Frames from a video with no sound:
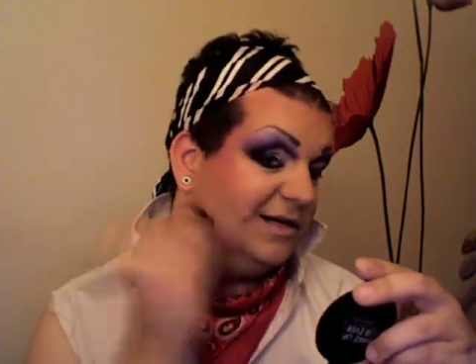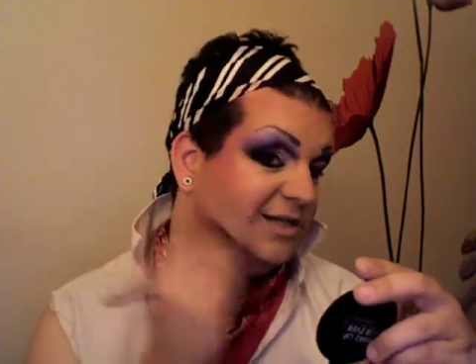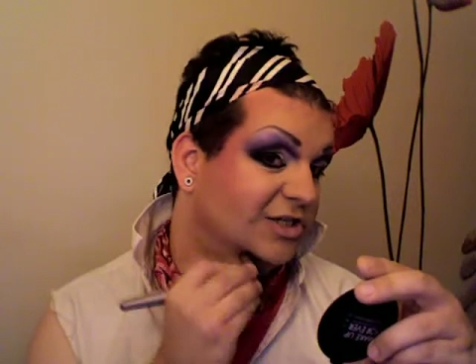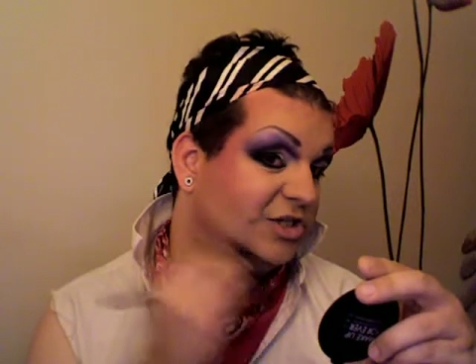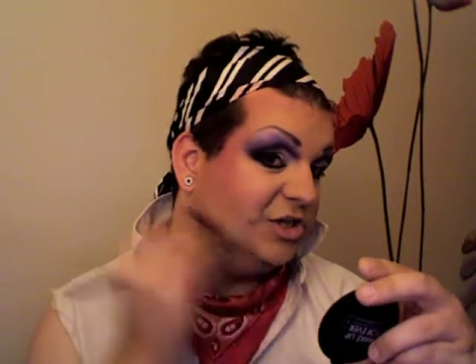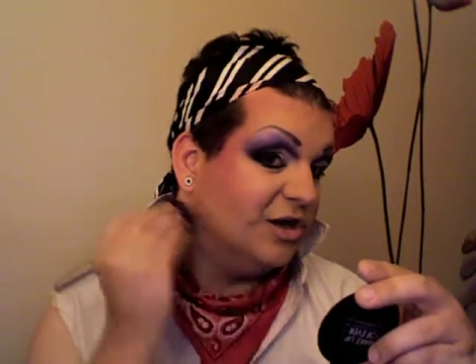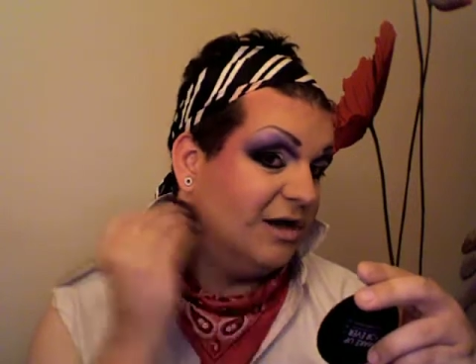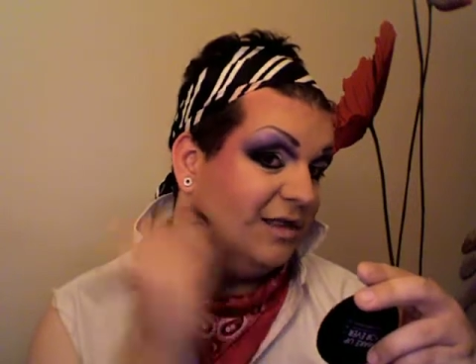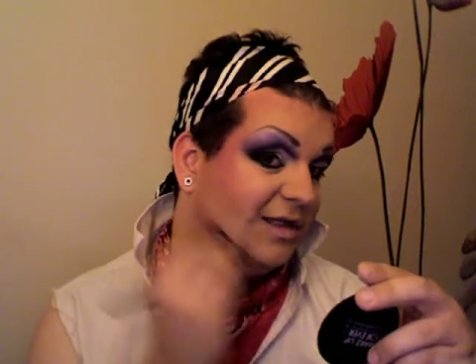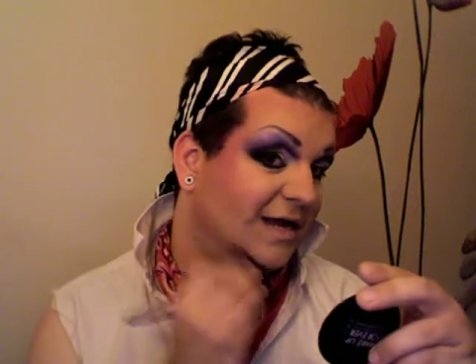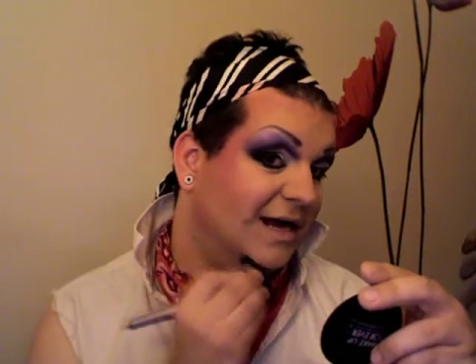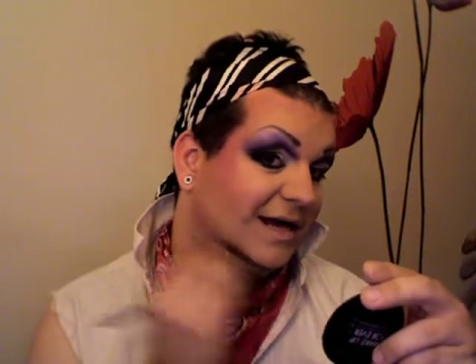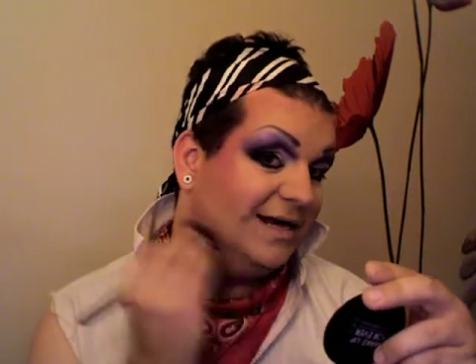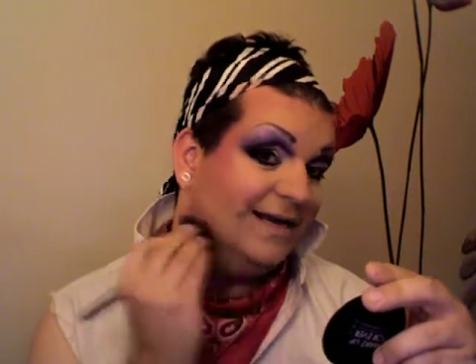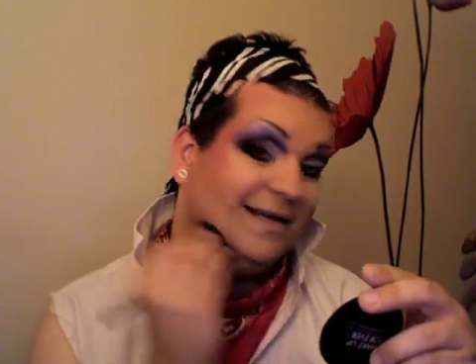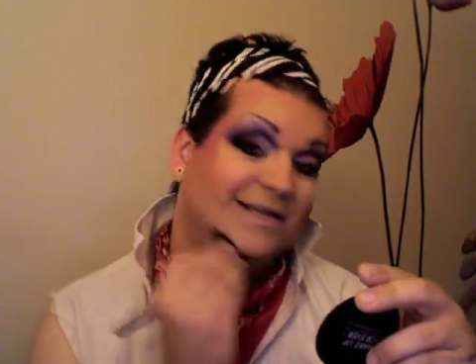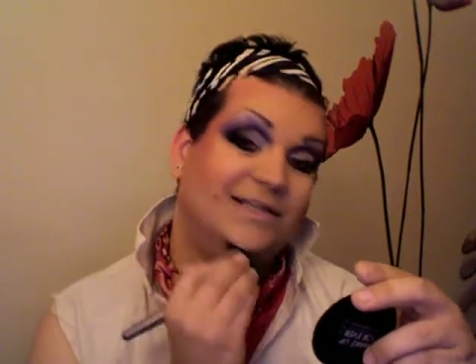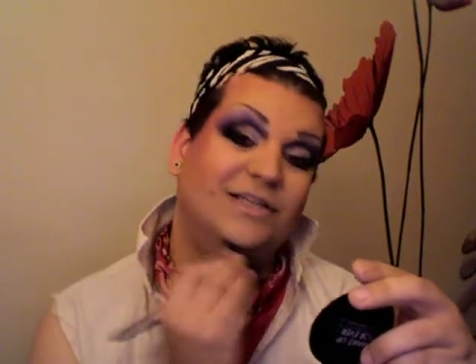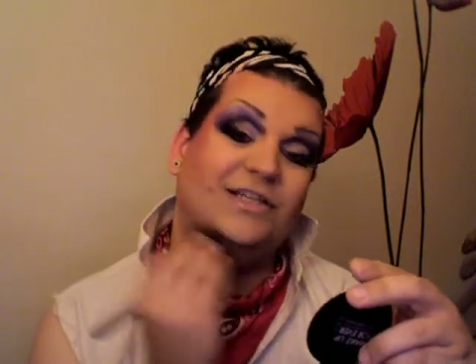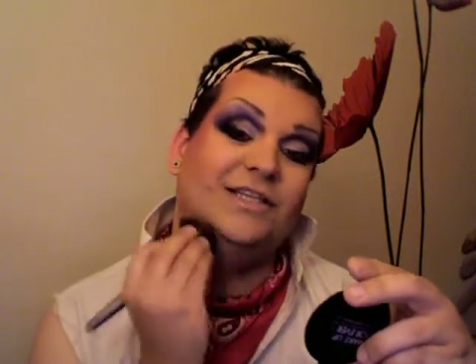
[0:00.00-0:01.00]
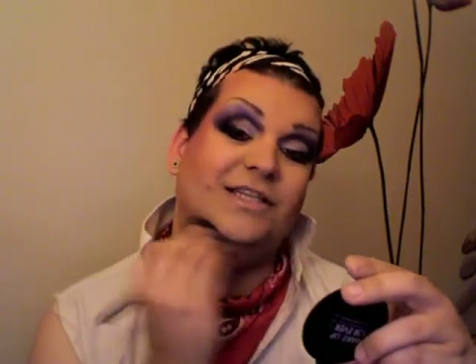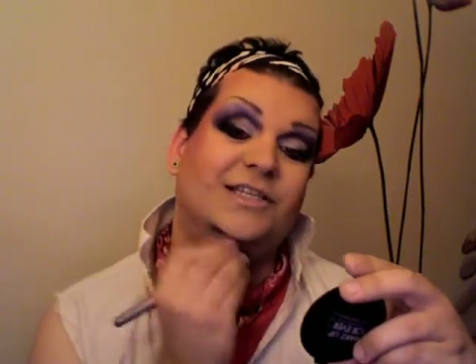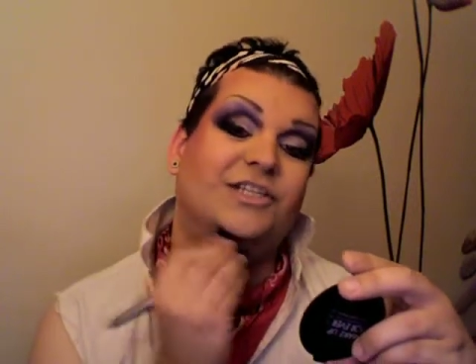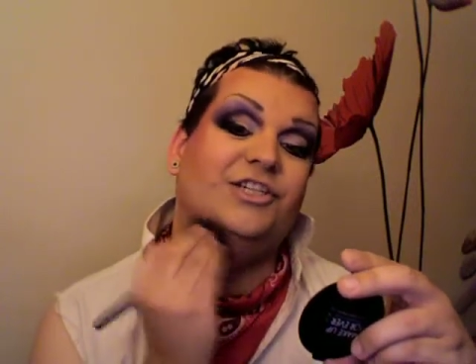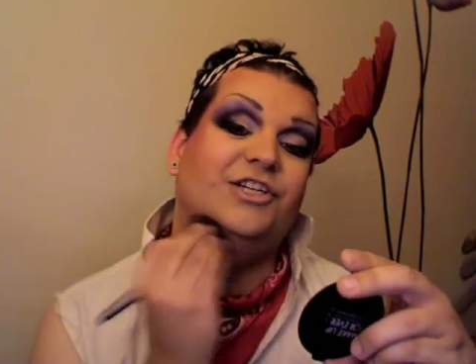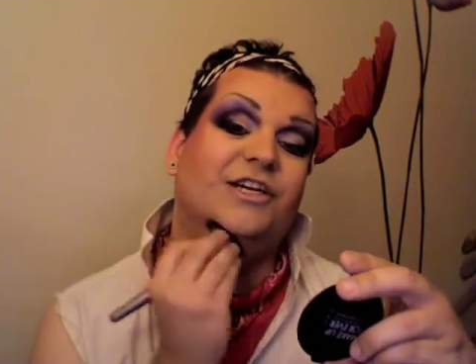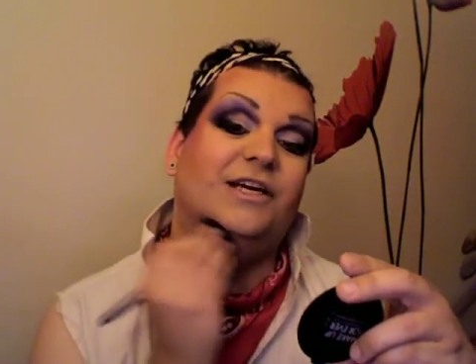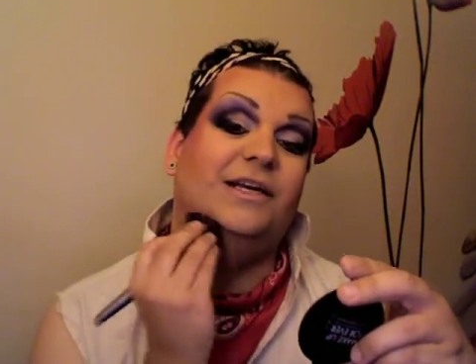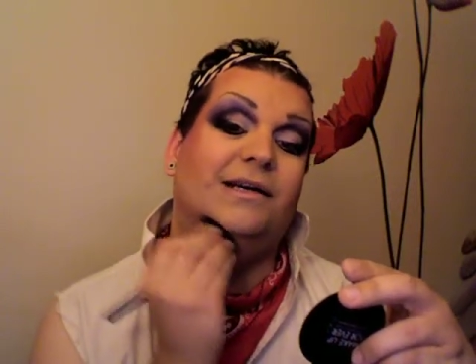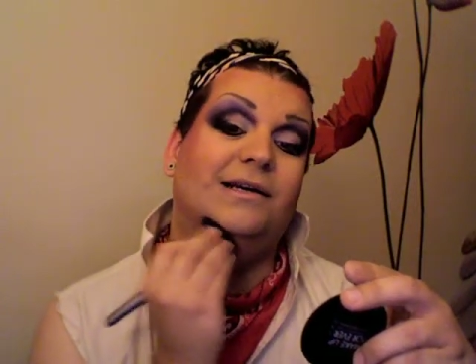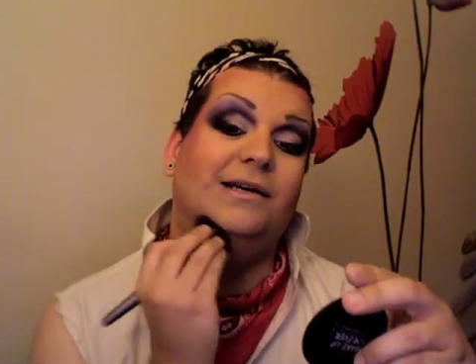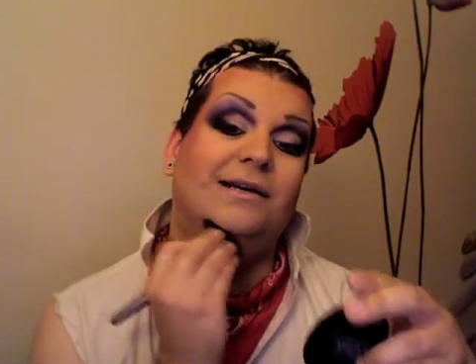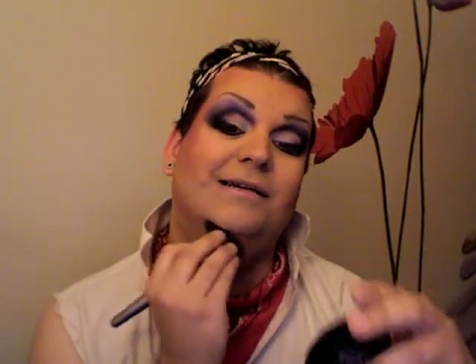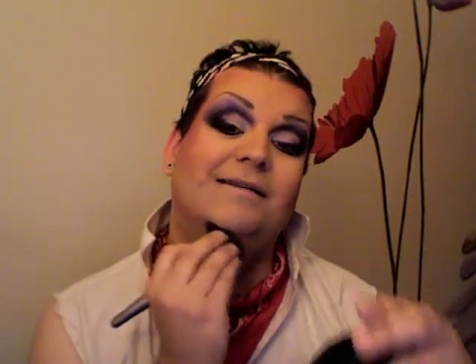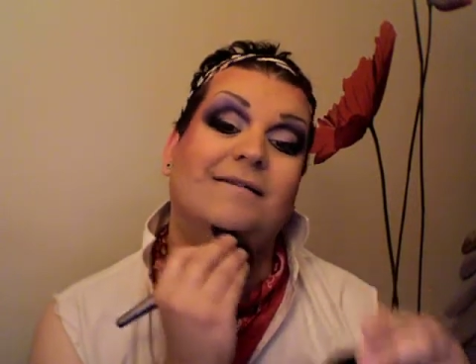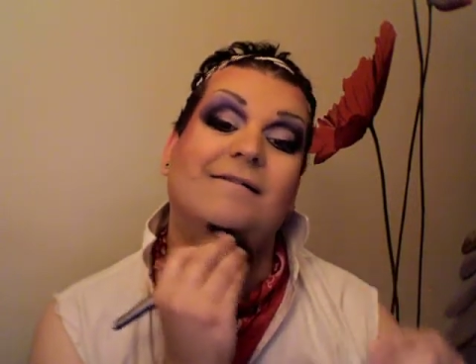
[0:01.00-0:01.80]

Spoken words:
jawline to the chin,